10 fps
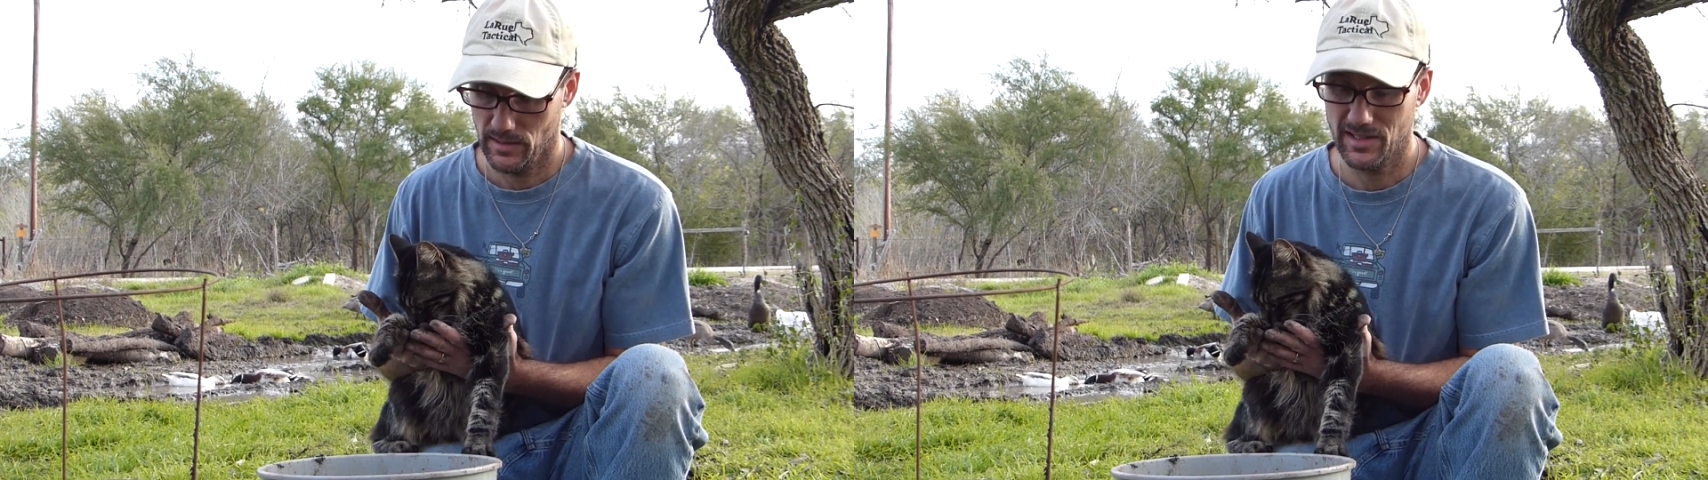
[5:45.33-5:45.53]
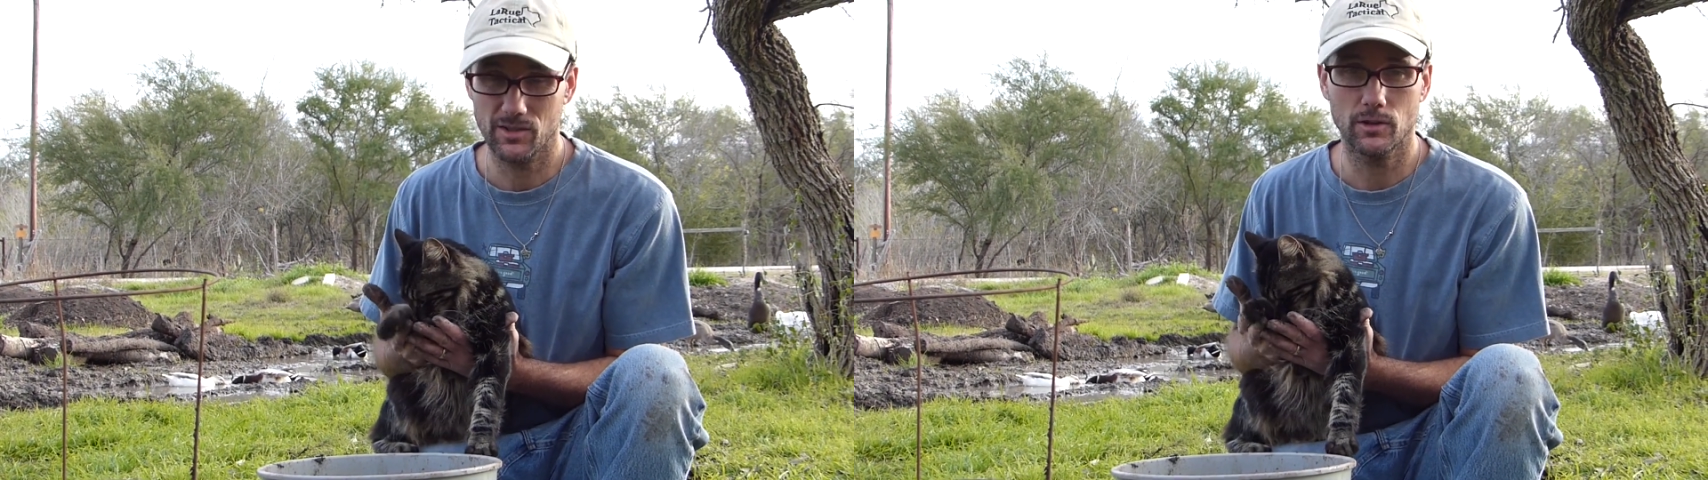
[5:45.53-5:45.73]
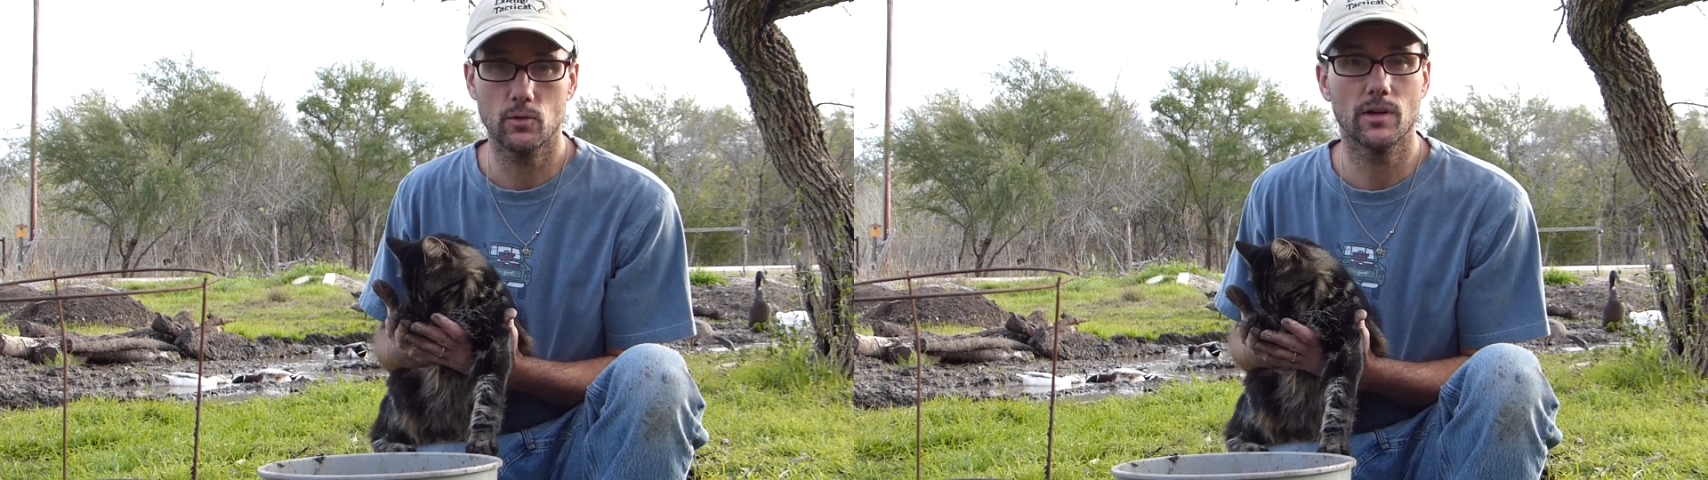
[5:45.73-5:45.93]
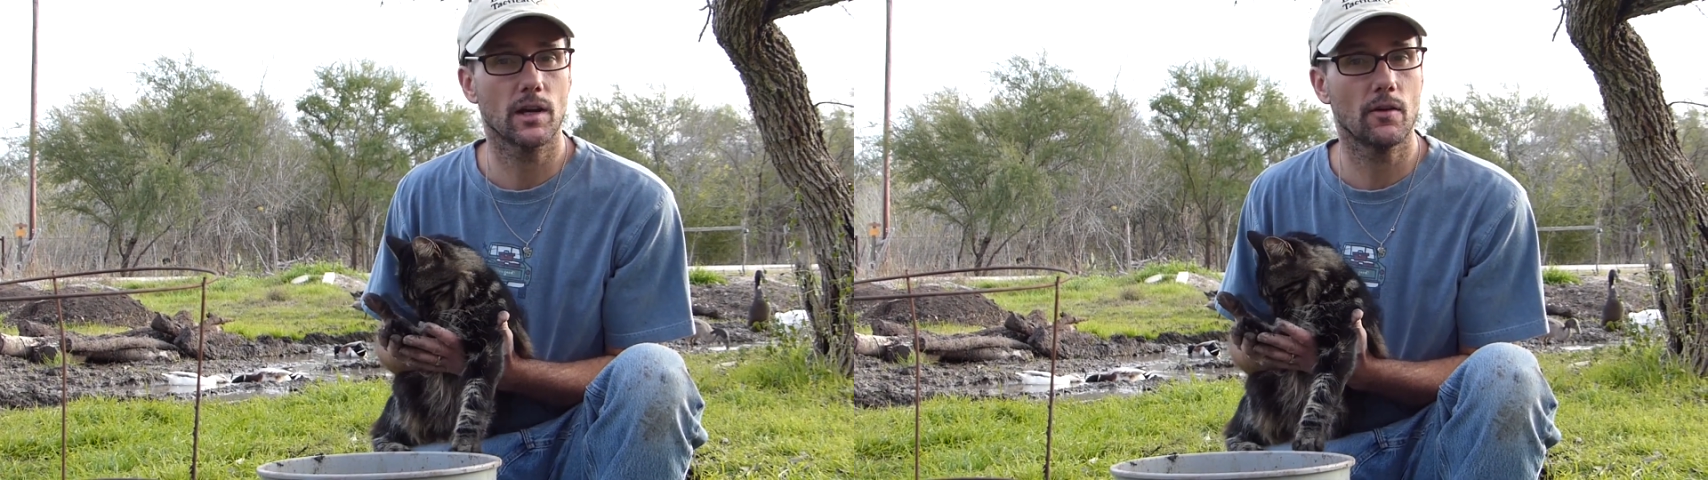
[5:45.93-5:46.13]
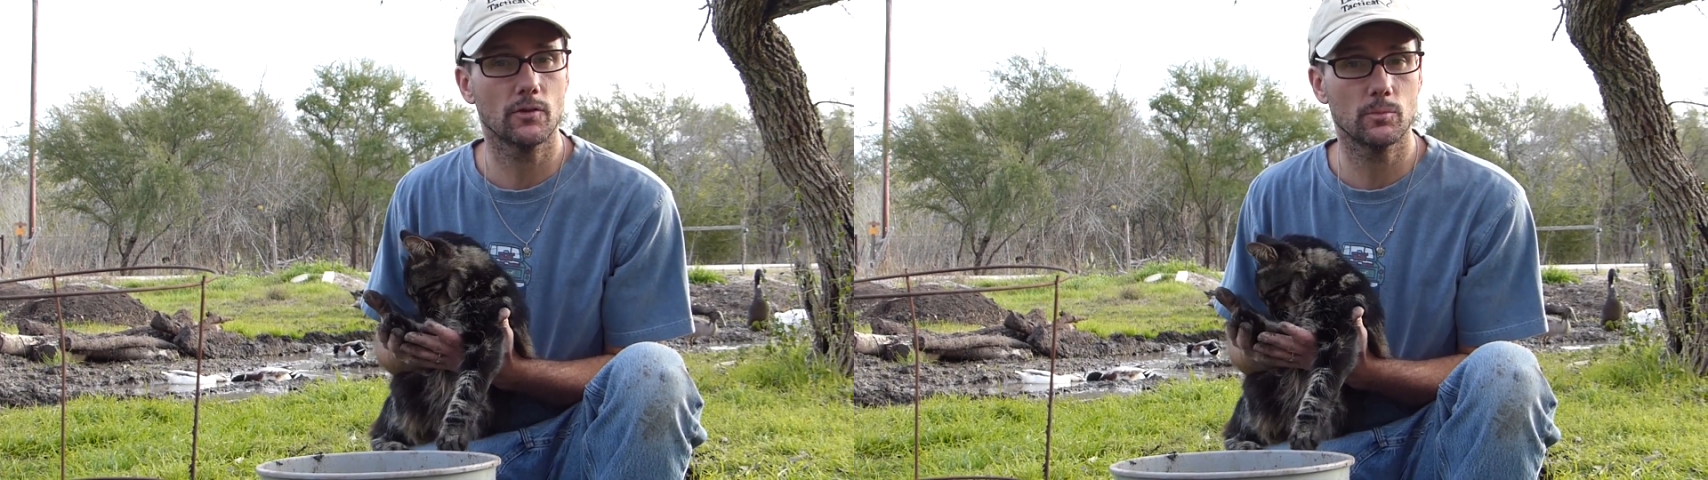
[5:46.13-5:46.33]
is a little
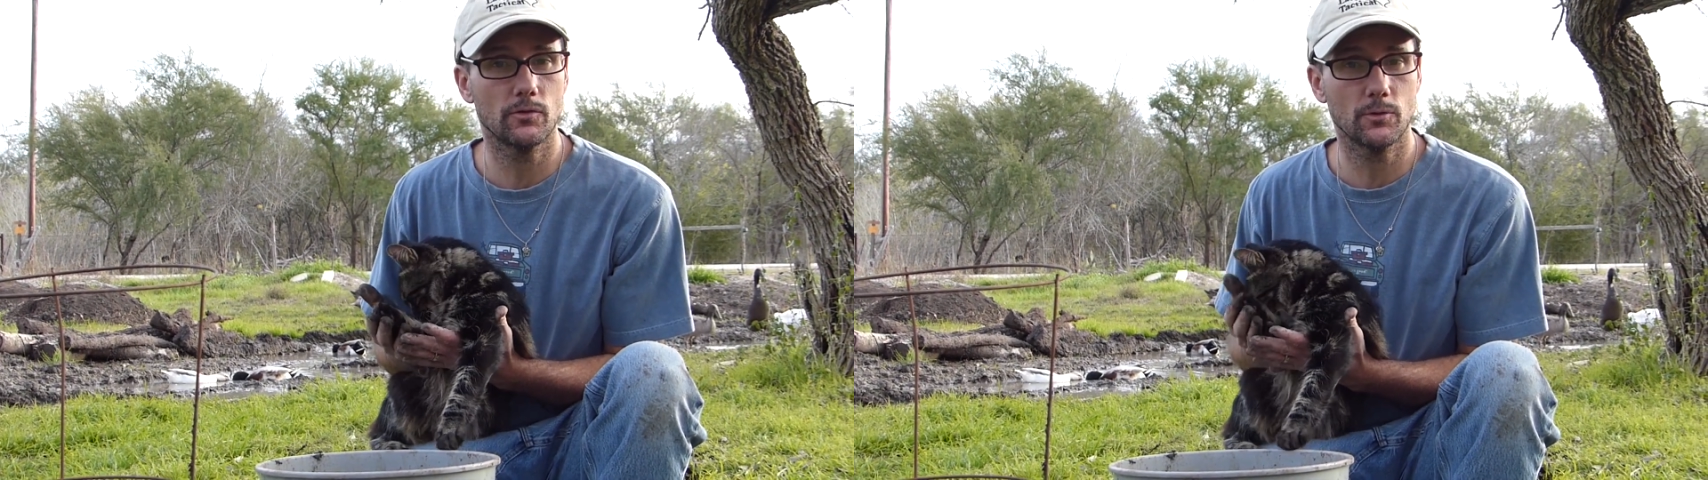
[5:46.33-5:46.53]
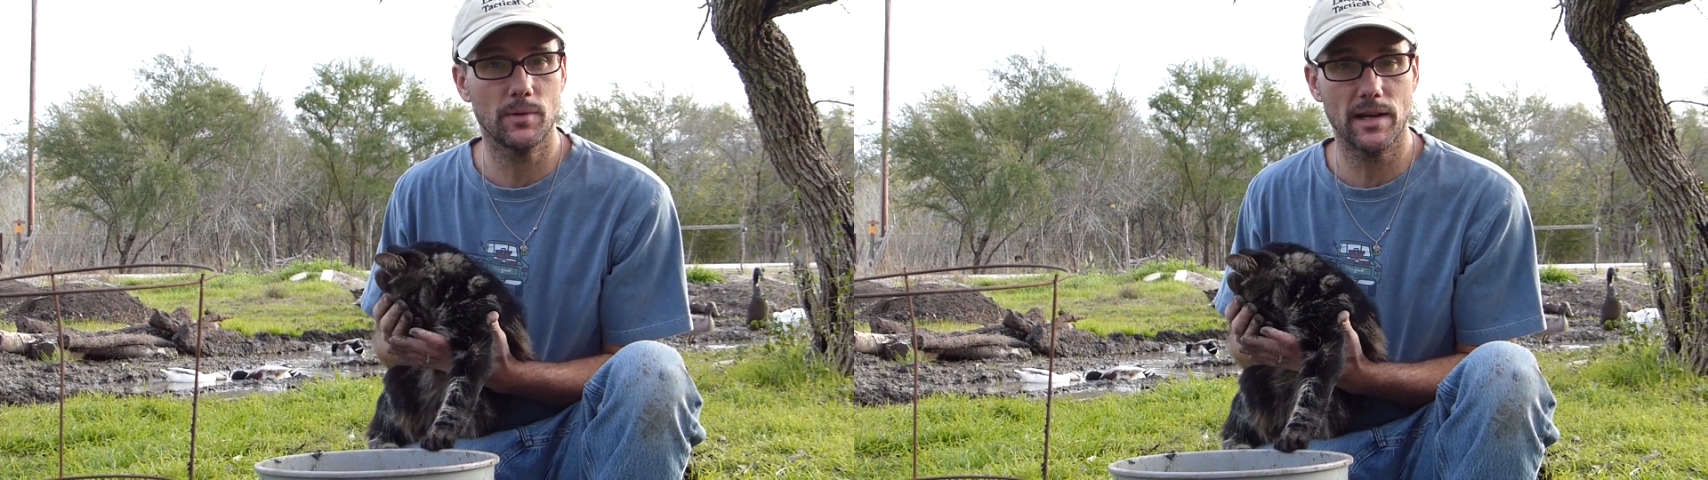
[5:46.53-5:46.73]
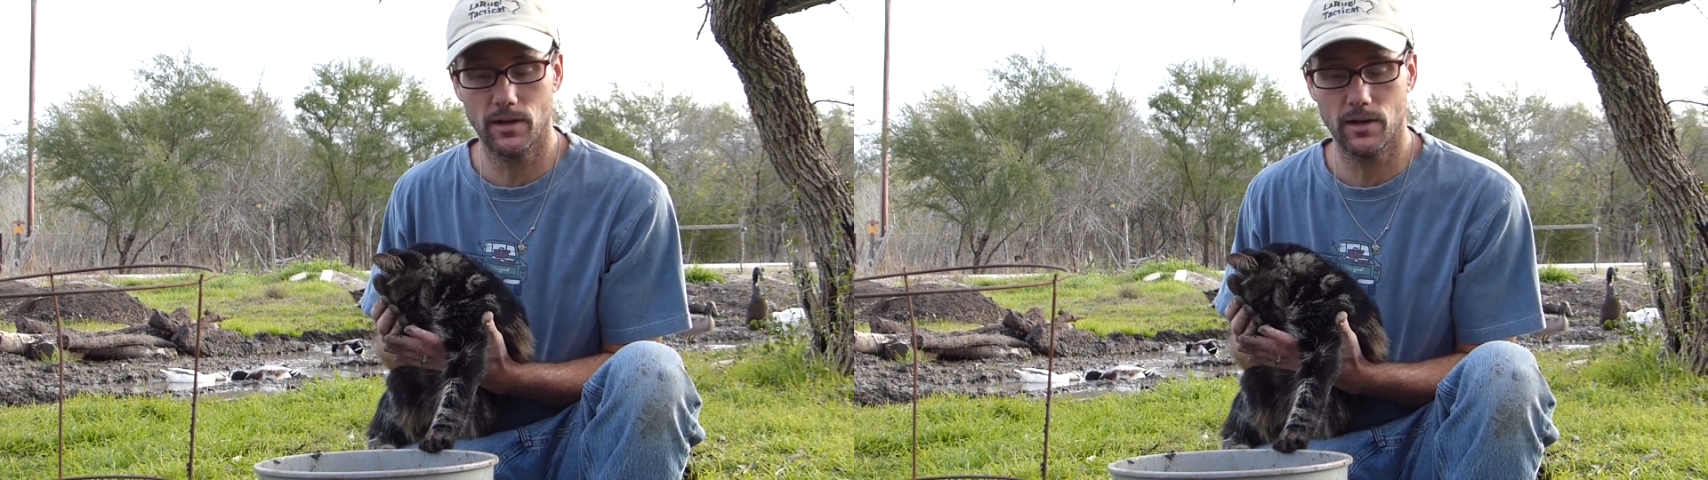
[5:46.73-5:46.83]
uncomfortable for me.